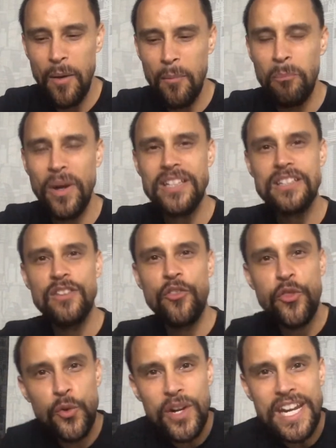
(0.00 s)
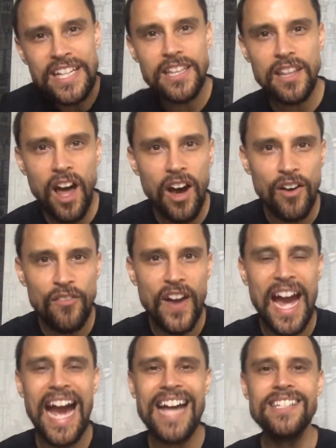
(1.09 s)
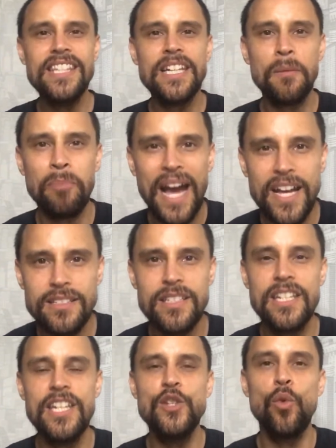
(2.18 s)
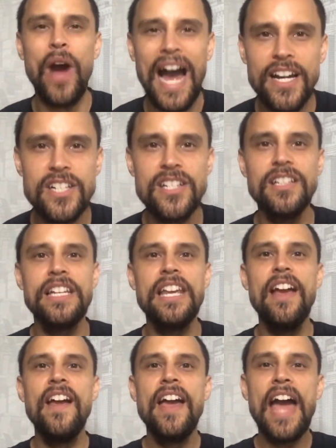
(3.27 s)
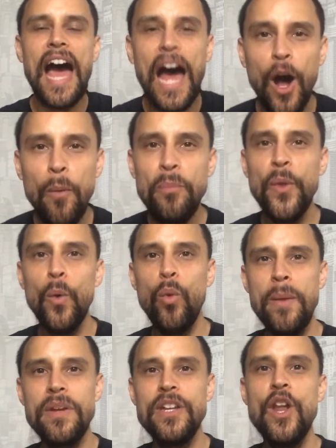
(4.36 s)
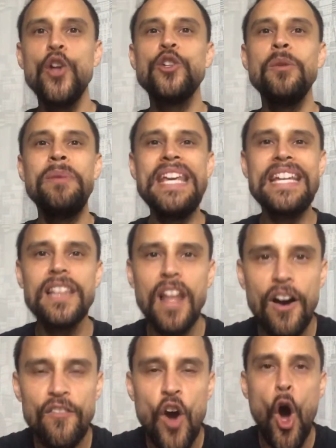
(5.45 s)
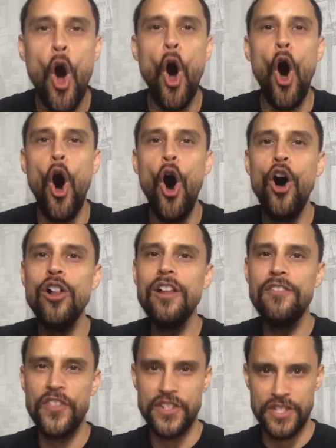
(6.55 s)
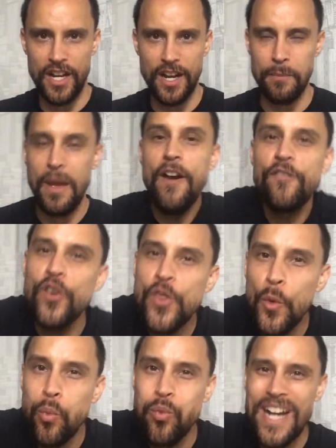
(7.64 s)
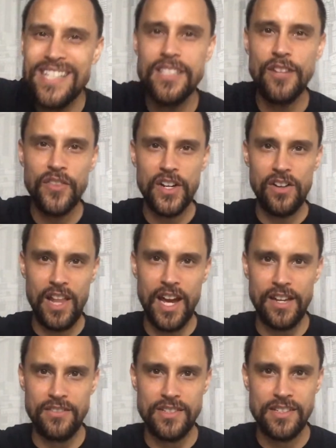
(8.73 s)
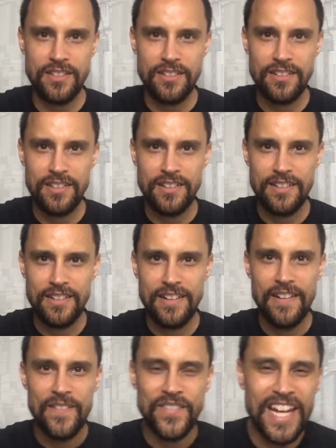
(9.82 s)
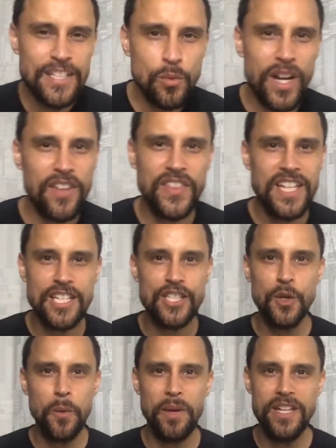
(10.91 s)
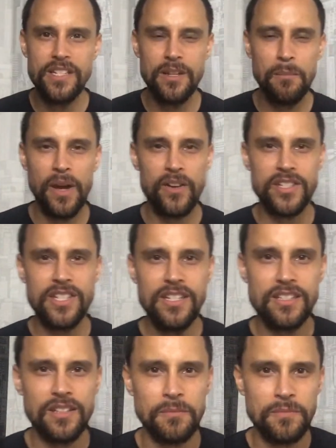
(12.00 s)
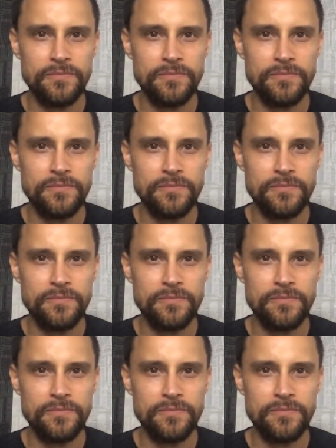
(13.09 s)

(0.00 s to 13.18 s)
But 3 in Love has the capacity to actually help the women to be in love all of the time for the rest of their lives. That's what I think is so amazing about our system.